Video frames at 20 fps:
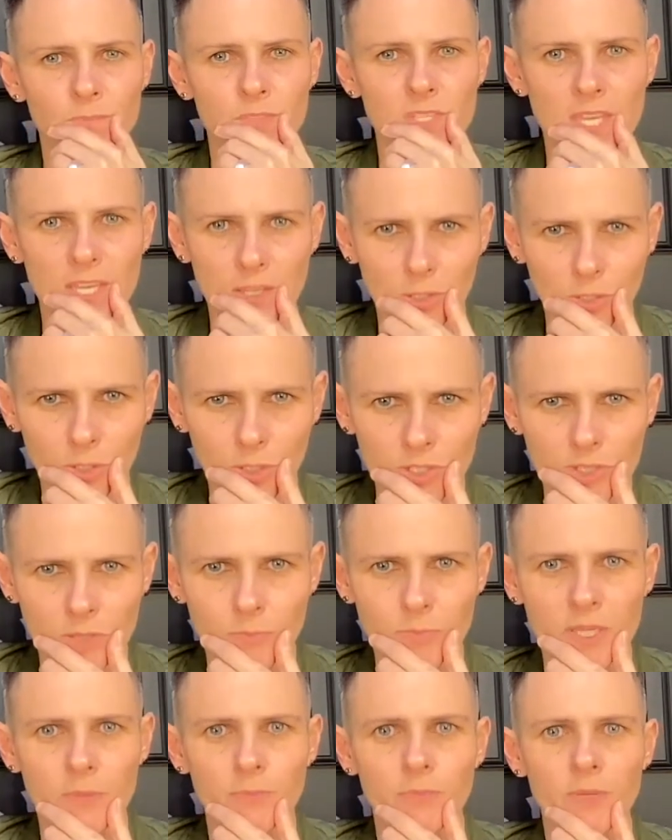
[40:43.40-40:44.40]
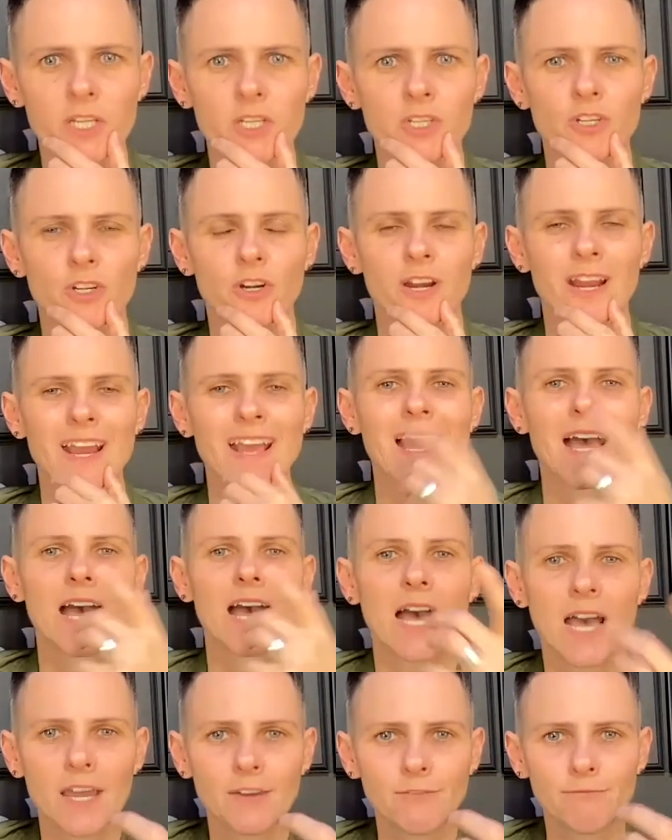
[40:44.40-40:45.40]
Take a look at the big picture.
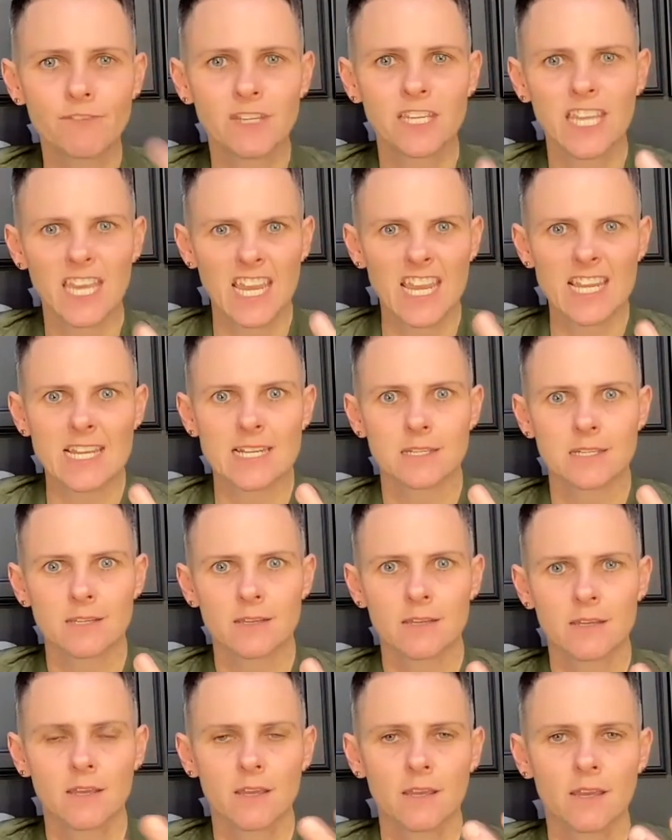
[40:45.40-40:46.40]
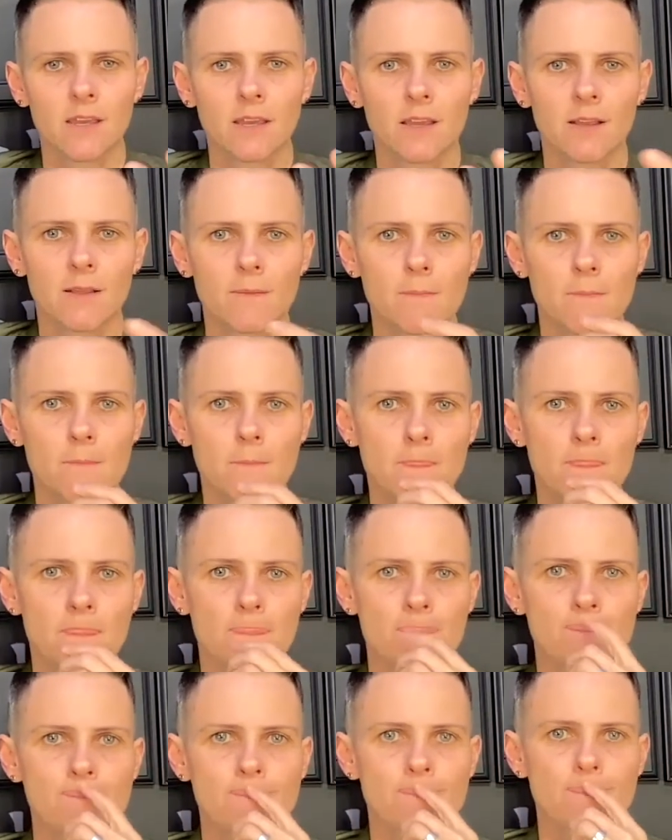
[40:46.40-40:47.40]
Advocate.
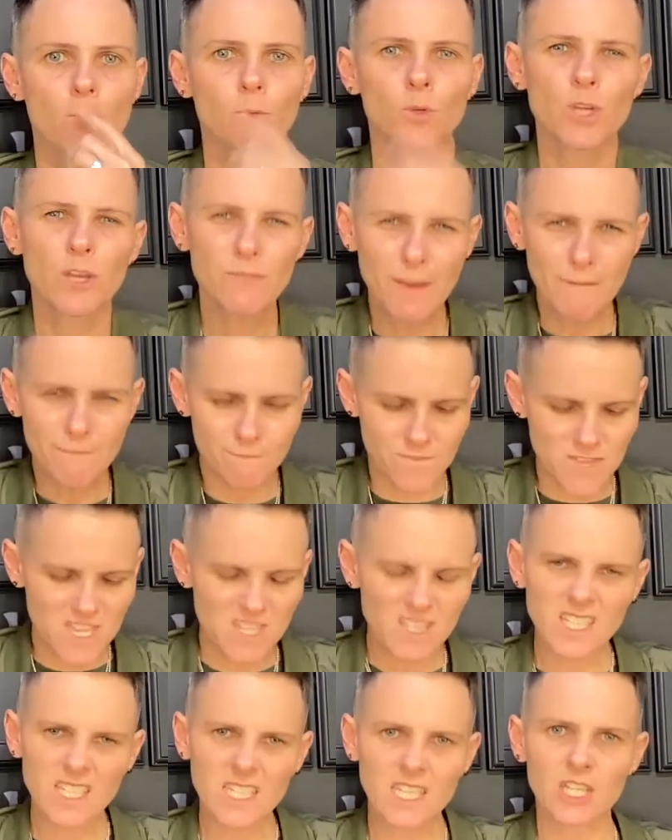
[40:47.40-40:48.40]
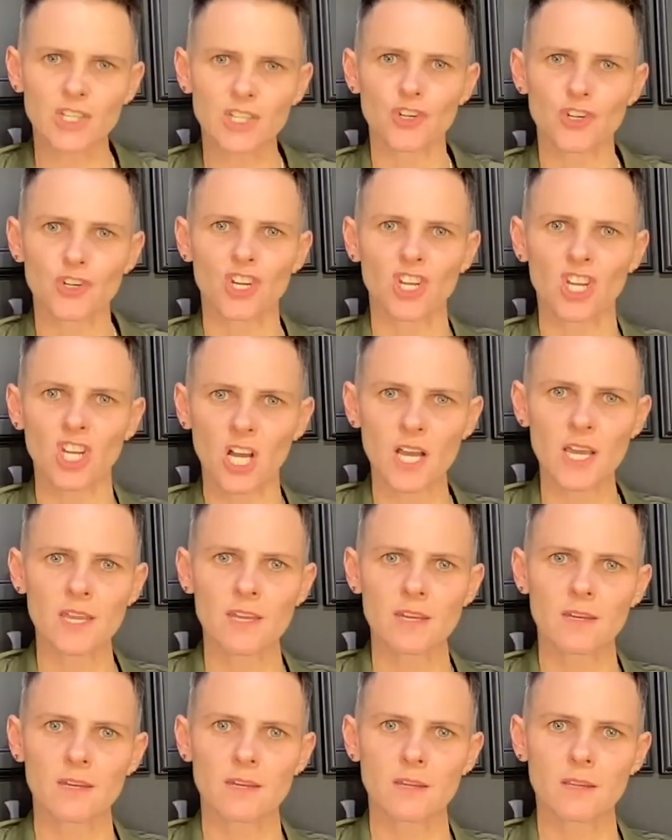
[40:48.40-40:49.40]
When you have that feeling in your
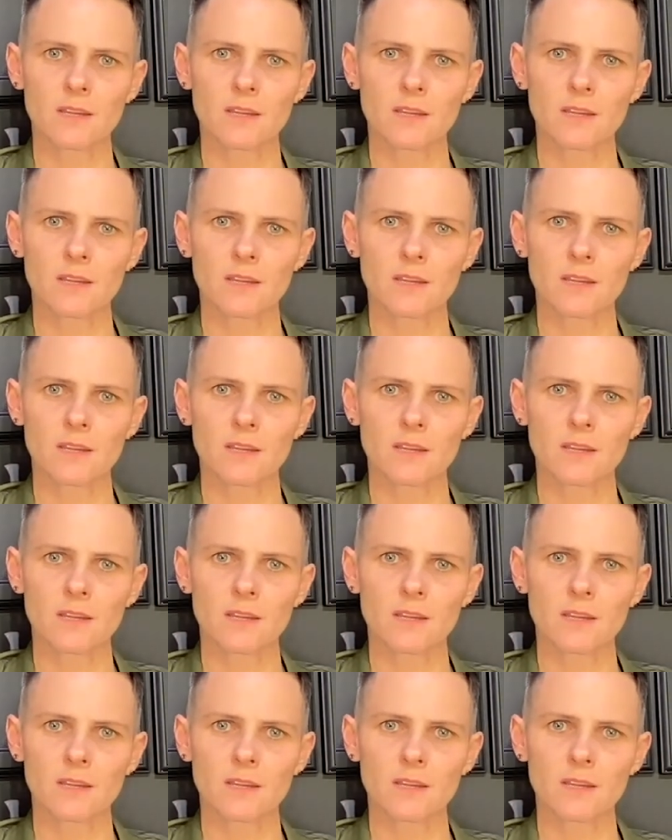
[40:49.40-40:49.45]
gut,